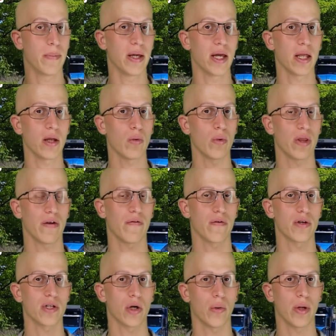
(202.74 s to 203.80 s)
in the beginning when
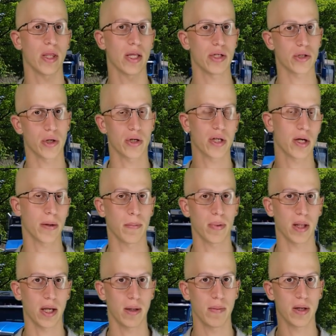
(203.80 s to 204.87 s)
they're first going, they start to
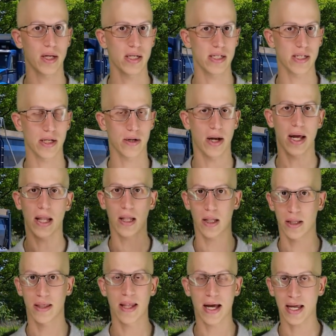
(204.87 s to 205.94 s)
complain because they're
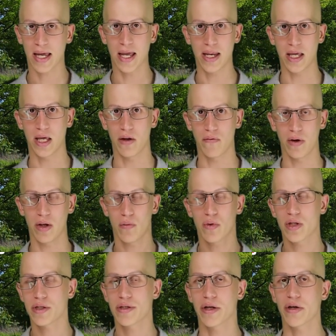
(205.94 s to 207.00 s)
not getting it,
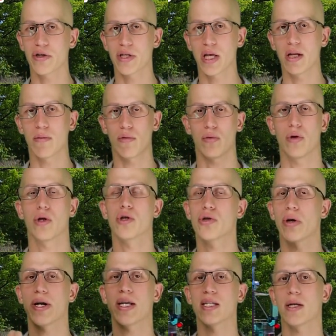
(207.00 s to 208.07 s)
right? Which is understandable.
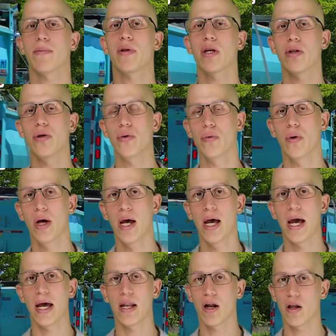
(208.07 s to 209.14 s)
You're trying something new
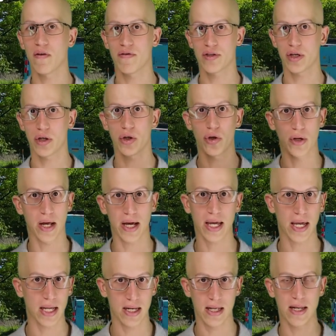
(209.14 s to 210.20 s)
and all of a sudden you're
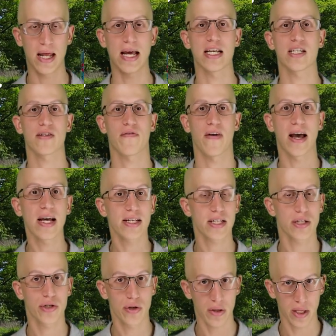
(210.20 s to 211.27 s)
not getting it as
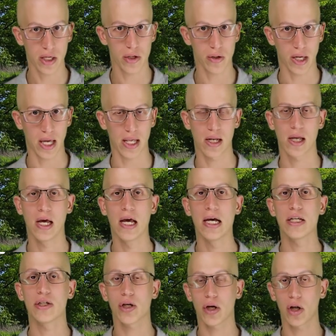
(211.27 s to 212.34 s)
fast as you think you can.
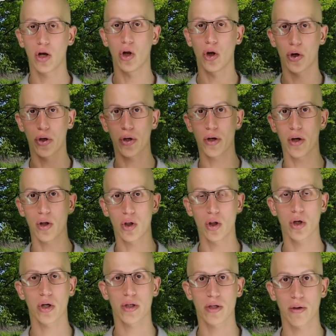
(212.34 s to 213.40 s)
So you're going to
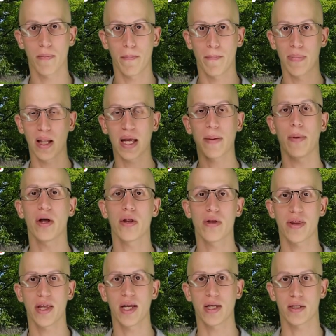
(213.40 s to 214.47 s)
look to blame
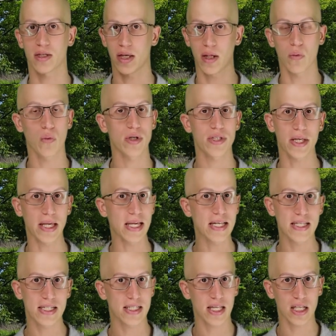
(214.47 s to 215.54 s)
other things. And what's
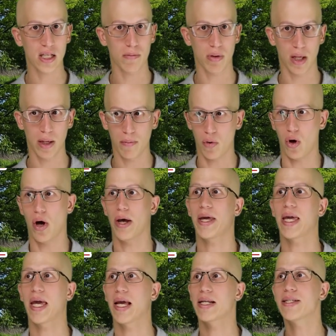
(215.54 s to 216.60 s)
the easiest thing to blame?
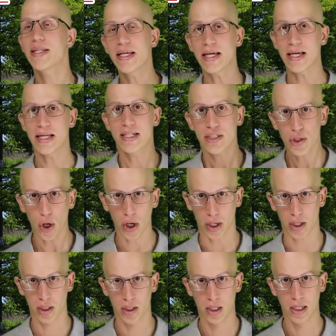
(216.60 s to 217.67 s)
I can't see, it's
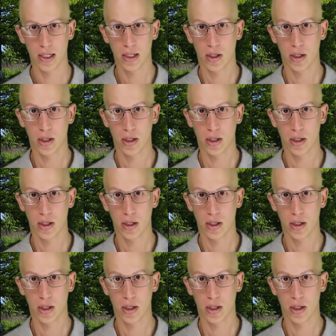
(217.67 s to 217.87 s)
dark.